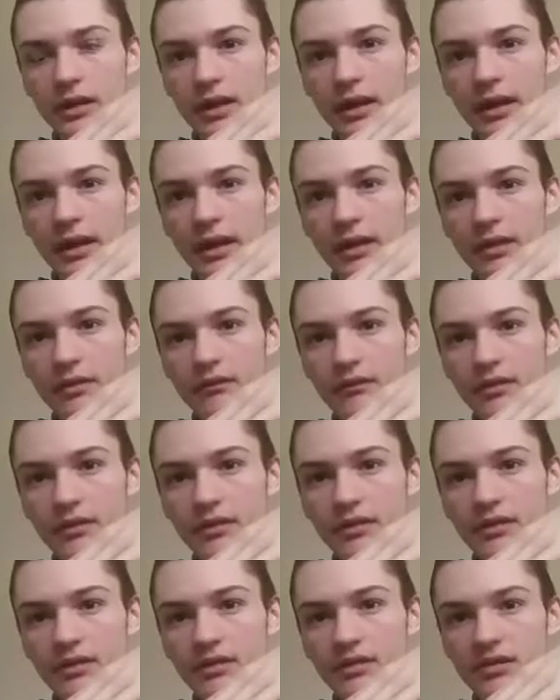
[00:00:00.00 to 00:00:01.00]
And it would
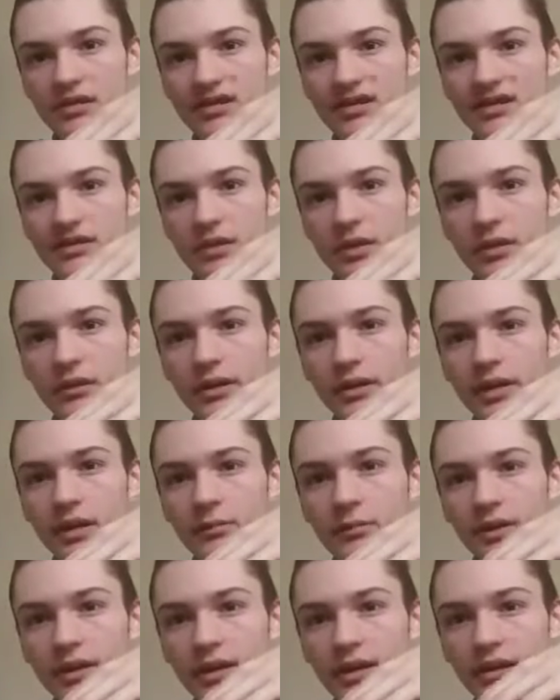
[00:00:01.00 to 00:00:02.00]
slowly
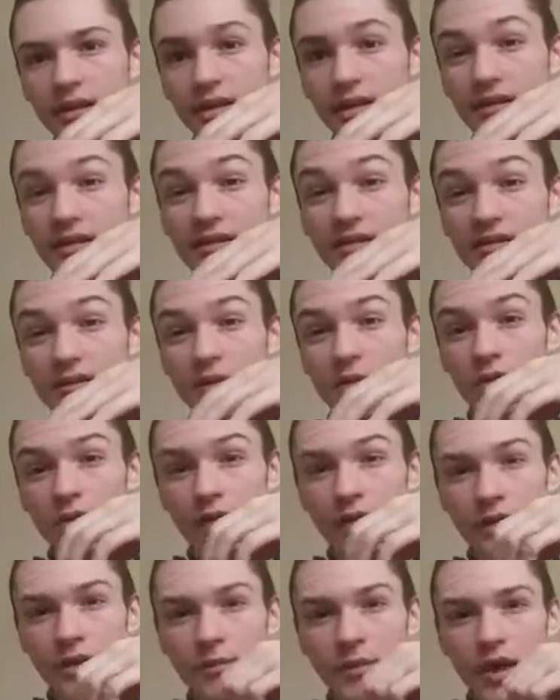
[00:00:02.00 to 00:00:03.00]
unbend and slowly
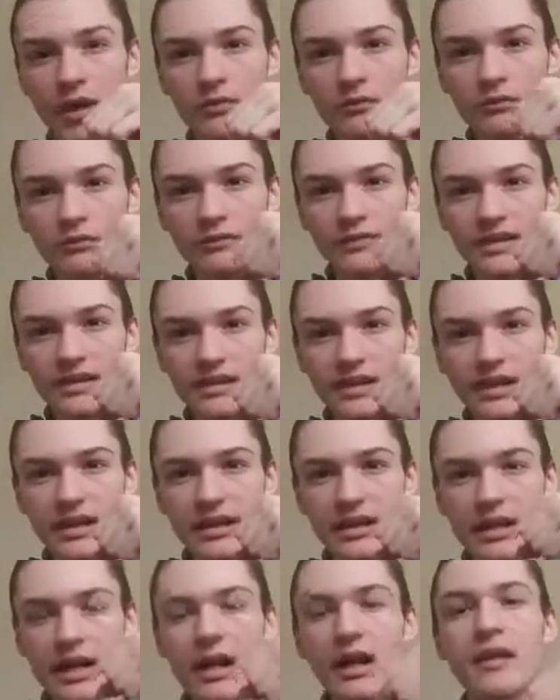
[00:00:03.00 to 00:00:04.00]
the pain will
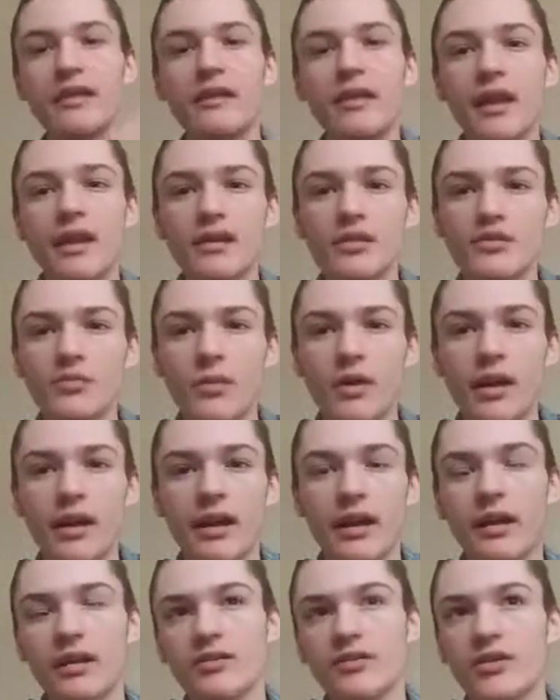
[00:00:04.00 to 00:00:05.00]
recede. That is why
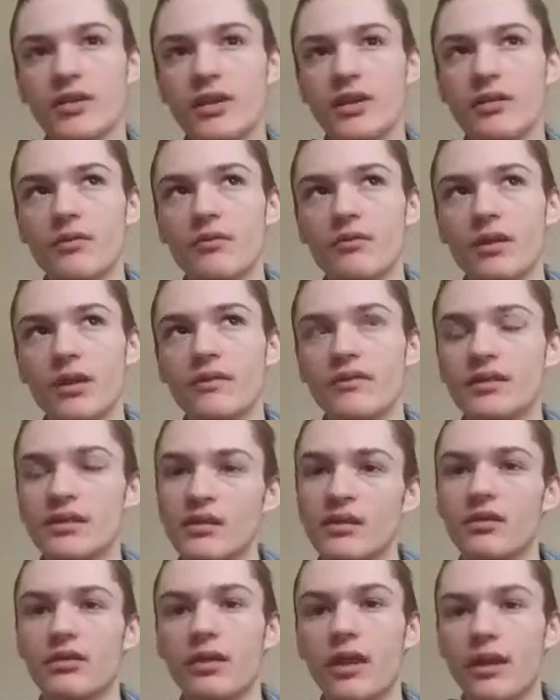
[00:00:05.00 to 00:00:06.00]
I actually, when I was
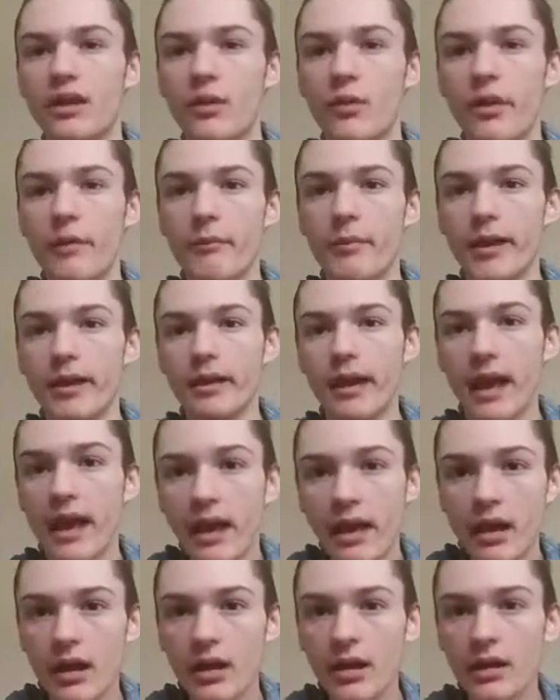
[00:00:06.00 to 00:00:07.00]
little, I quit
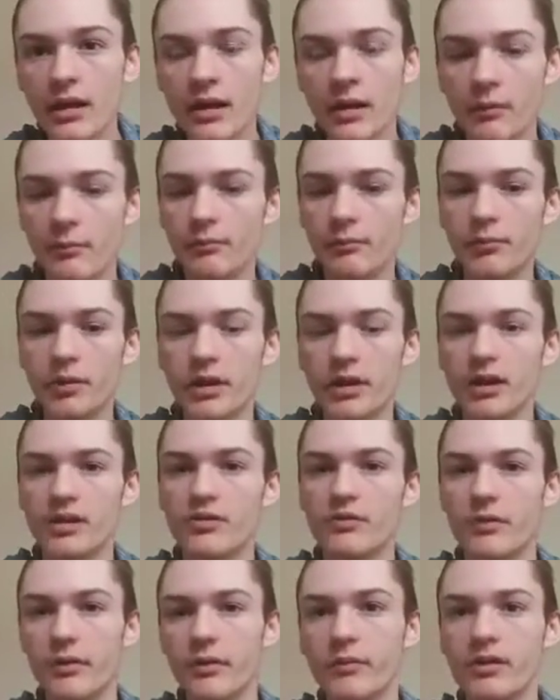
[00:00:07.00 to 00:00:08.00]
ballet
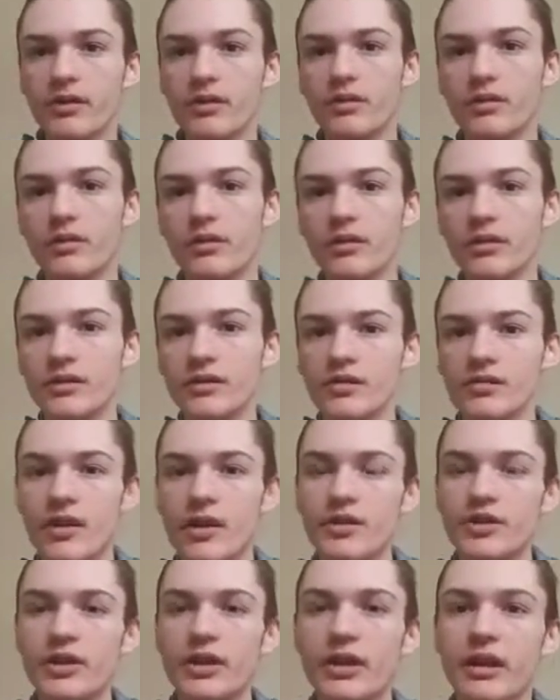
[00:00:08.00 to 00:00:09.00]
because we would do the
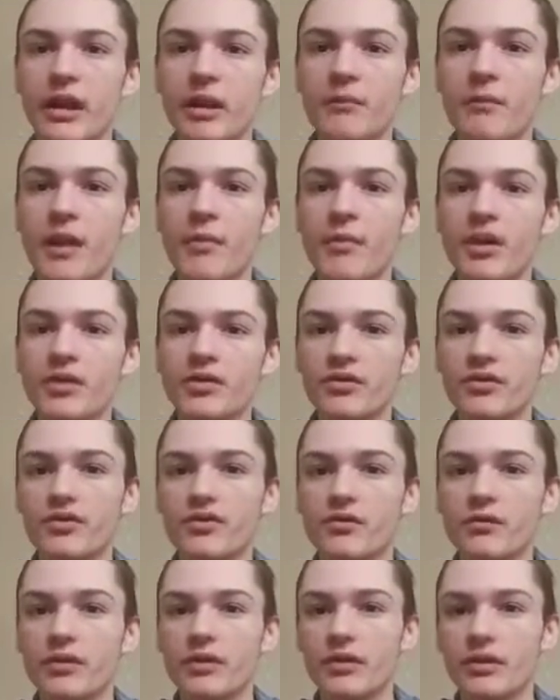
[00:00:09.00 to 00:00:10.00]
stretching and my muscles
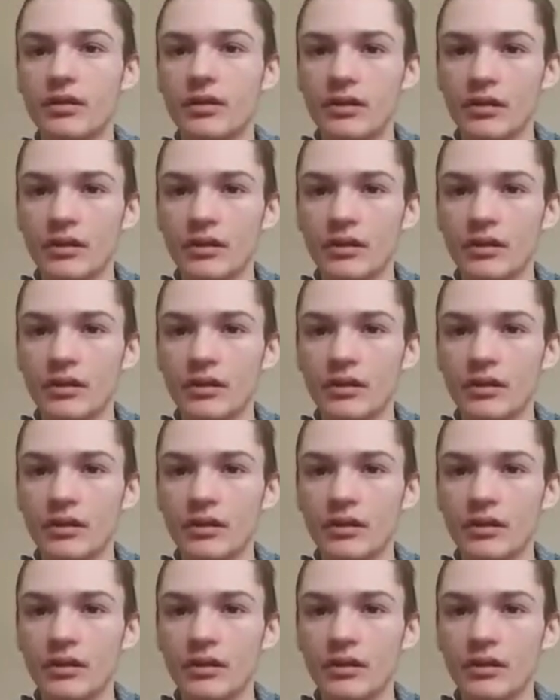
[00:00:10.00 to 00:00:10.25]
would